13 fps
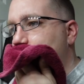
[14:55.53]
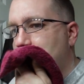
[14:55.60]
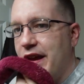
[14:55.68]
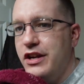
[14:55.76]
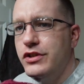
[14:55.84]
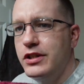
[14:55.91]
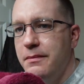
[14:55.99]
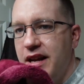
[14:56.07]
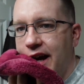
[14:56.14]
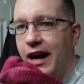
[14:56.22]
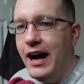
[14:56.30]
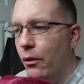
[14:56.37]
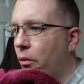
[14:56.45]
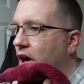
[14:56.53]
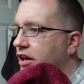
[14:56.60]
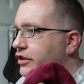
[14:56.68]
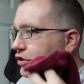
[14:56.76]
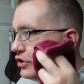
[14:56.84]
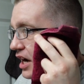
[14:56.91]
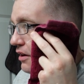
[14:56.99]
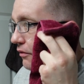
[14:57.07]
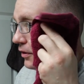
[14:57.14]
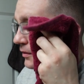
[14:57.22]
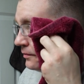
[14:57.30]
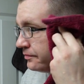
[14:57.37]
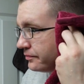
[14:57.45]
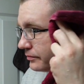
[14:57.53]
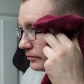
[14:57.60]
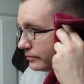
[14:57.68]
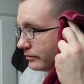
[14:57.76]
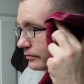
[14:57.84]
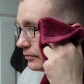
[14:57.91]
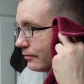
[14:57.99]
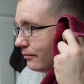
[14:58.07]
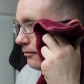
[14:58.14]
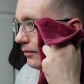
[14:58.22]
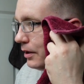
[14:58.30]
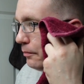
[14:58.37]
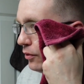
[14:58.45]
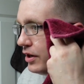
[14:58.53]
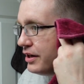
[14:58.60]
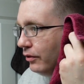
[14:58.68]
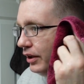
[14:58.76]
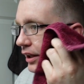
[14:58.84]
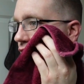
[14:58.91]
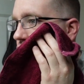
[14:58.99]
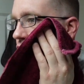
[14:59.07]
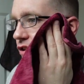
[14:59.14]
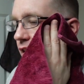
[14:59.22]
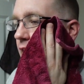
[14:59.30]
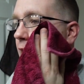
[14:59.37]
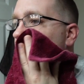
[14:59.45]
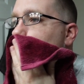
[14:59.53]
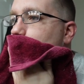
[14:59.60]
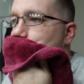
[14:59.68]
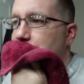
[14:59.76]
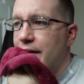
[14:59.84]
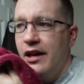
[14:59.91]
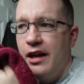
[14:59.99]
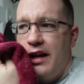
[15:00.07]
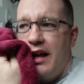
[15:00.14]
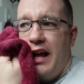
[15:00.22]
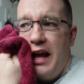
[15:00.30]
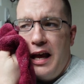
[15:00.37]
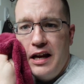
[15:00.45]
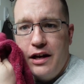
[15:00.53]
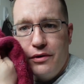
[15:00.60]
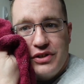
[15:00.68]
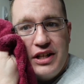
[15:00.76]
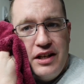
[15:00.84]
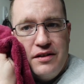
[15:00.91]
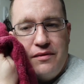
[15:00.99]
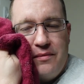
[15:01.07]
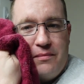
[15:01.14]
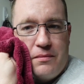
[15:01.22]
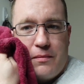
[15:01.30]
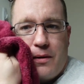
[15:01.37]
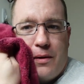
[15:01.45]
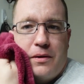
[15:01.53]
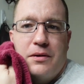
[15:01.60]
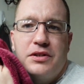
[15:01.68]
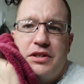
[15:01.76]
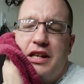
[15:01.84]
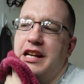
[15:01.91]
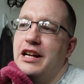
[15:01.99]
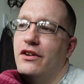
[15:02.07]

I used to be a hot water shaver pretty religiously, and I was getting skin